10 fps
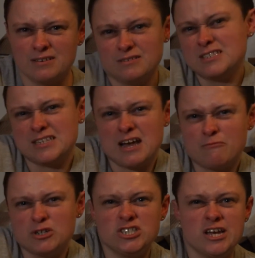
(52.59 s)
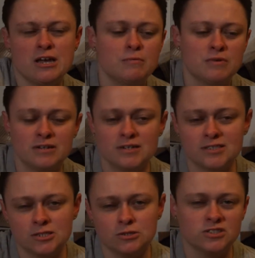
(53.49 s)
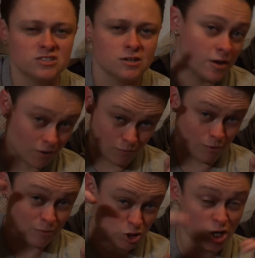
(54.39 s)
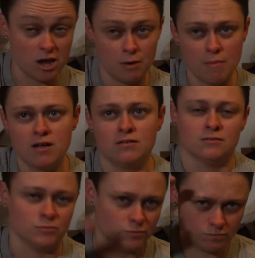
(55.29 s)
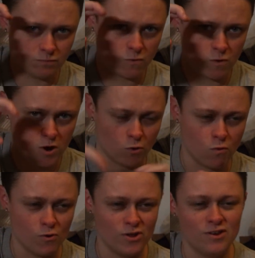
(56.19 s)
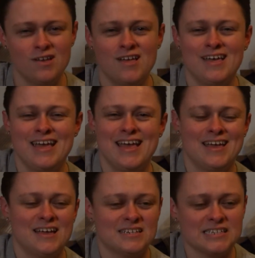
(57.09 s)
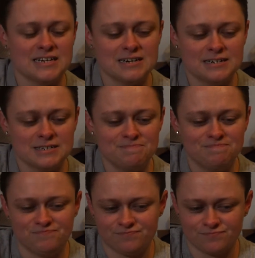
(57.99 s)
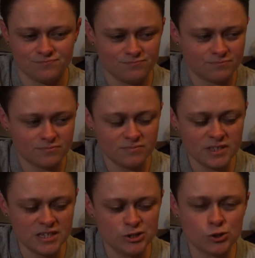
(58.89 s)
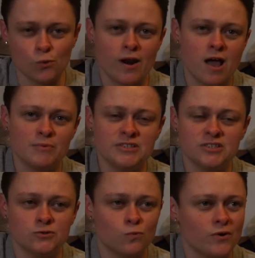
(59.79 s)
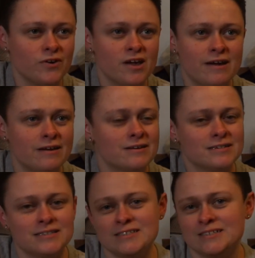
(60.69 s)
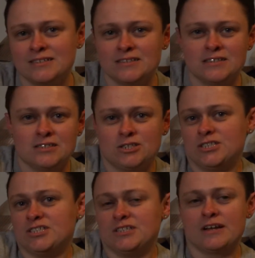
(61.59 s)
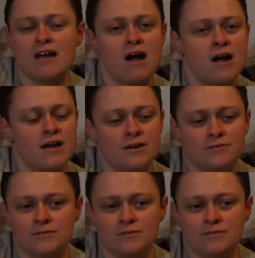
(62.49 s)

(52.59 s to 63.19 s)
doesn't have much game, I guess you could say, or much game. Let me air quote it. Um, and so what happens is one day she's seeing a guy,